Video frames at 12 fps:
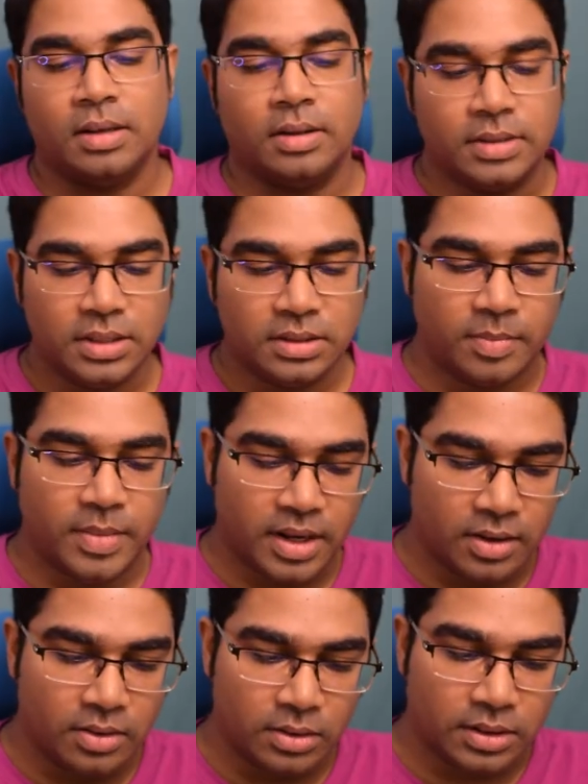Now this
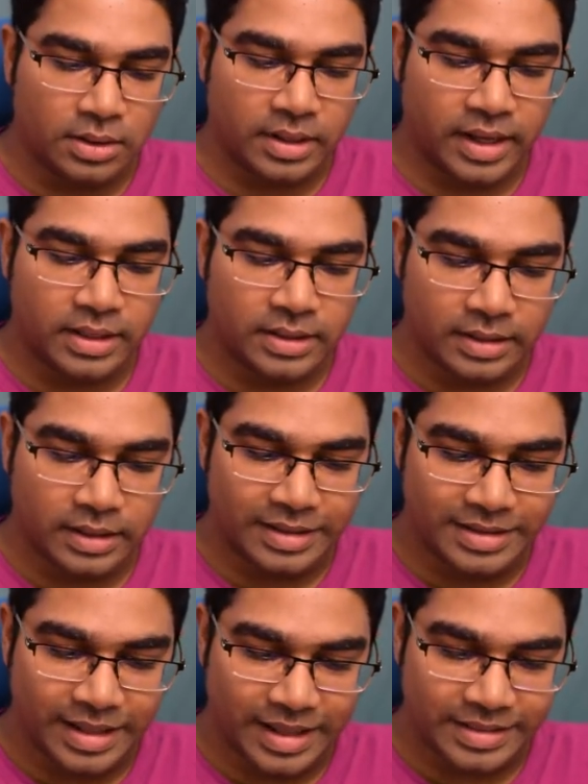may look like
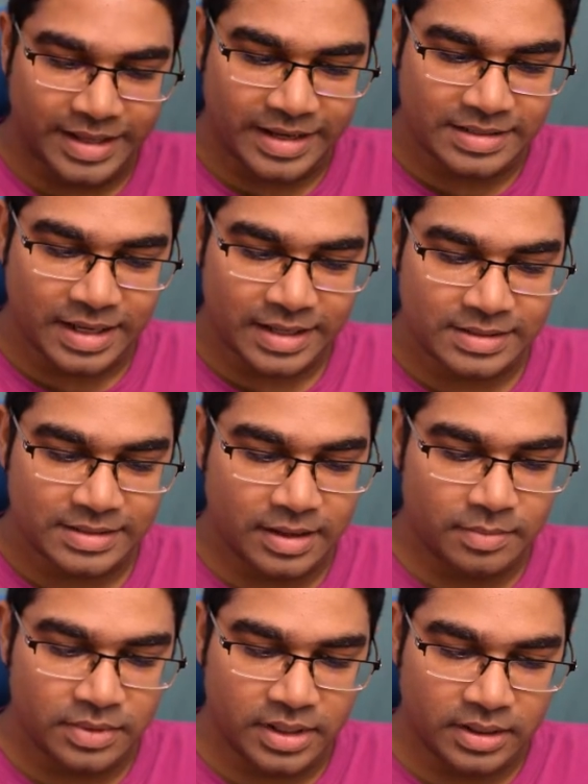the exact
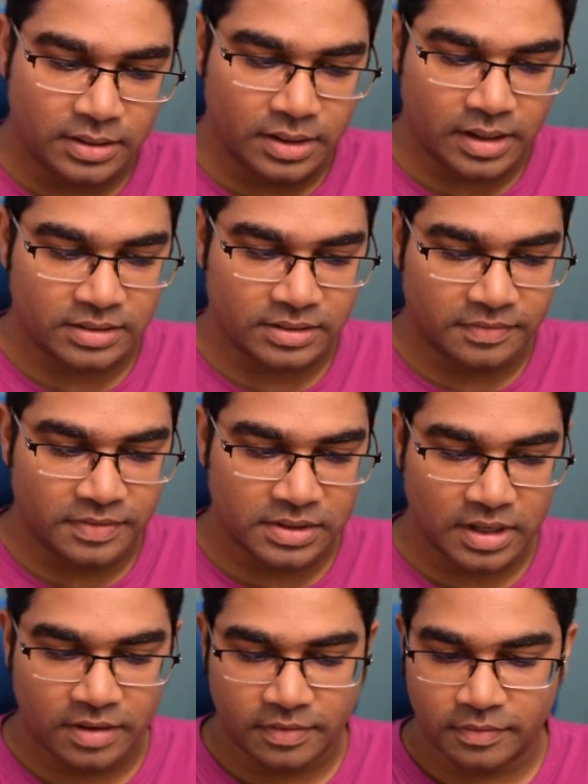same thing as the
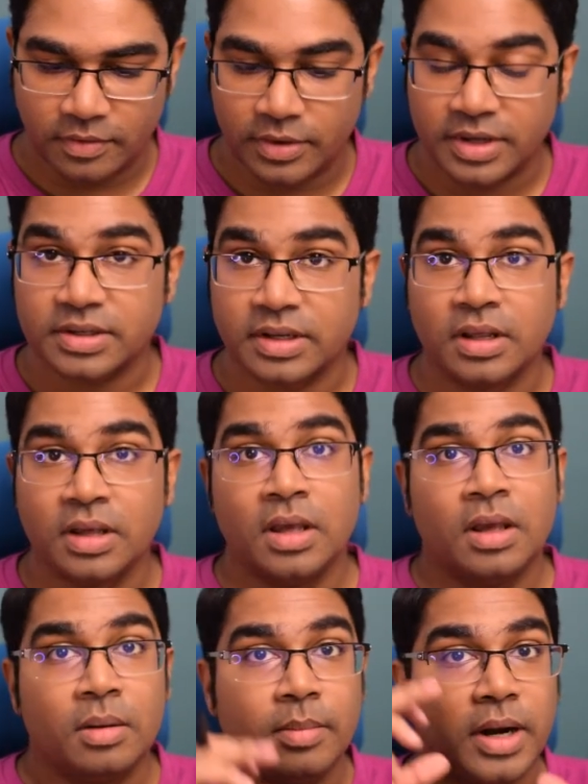first half of rotation,
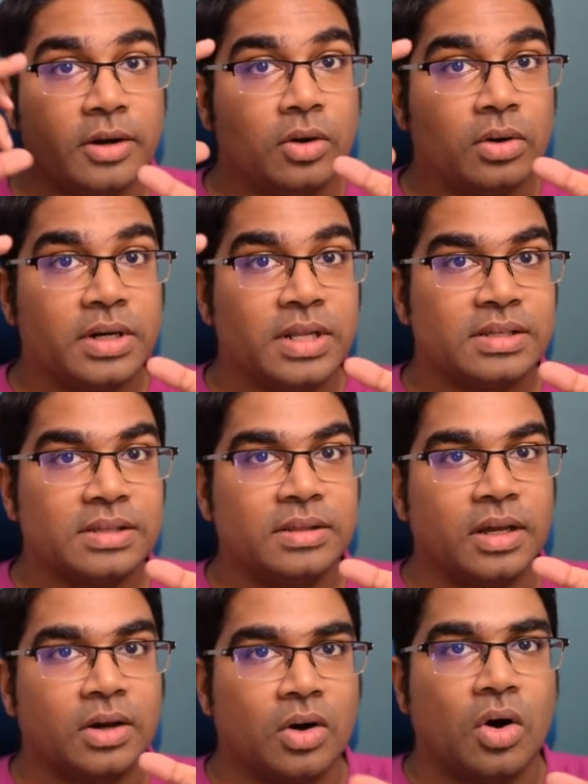but notice
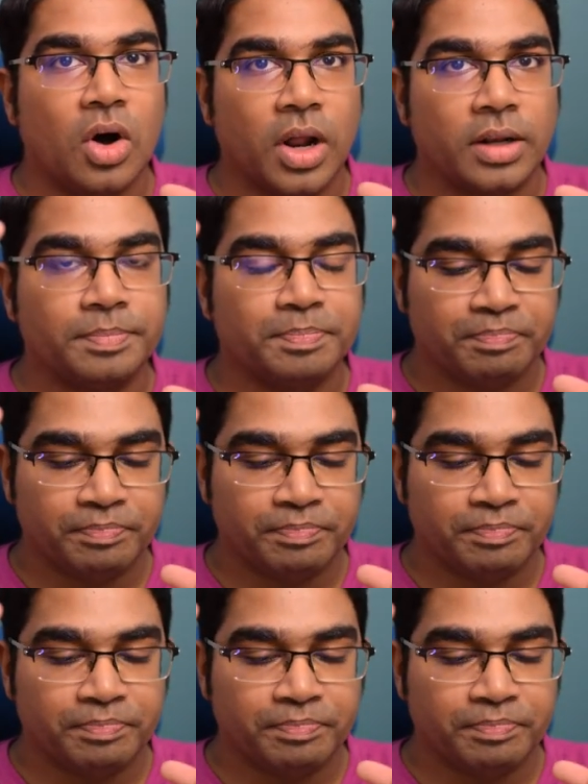the coil.